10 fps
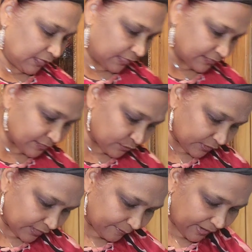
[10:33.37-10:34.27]
I just
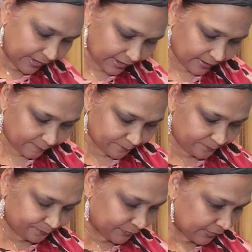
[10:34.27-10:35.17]
thought that my um
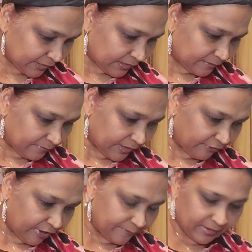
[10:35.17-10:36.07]
my
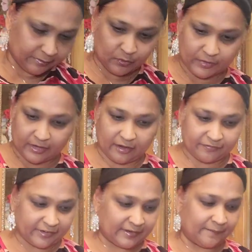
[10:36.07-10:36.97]
grandbaby would
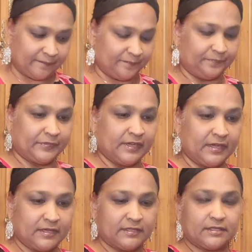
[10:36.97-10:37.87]
love it.
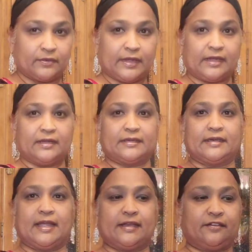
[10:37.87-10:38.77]
So I got
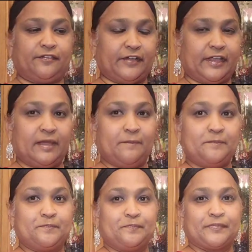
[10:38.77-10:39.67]
that for him.
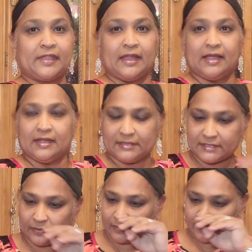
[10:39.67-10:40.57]

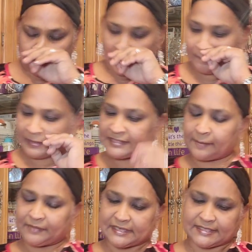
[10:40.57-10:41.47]
So I picked
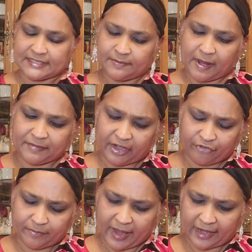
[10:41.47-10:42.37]
up this. This might be a
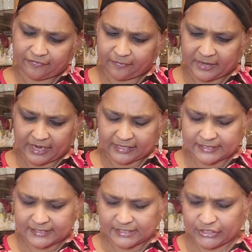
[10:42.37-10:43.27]
rebuy for me and
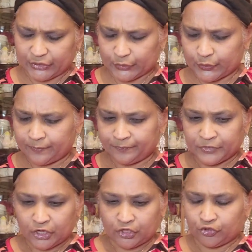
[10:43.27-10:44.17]
this is new.
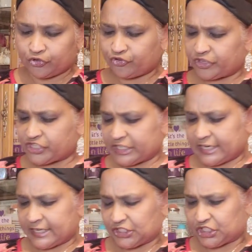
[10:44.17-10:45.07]

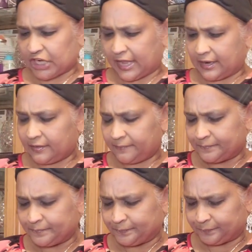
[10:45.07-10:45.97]
Neutrogena Gel
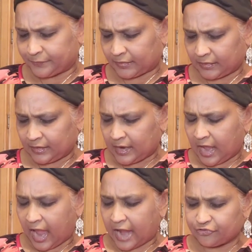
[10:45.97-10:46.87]

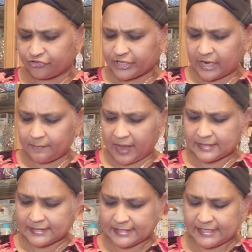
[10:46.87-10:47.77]
Hydrogel
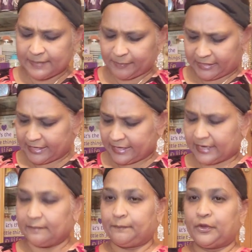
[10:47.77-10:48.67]
Mask Deep Cleaning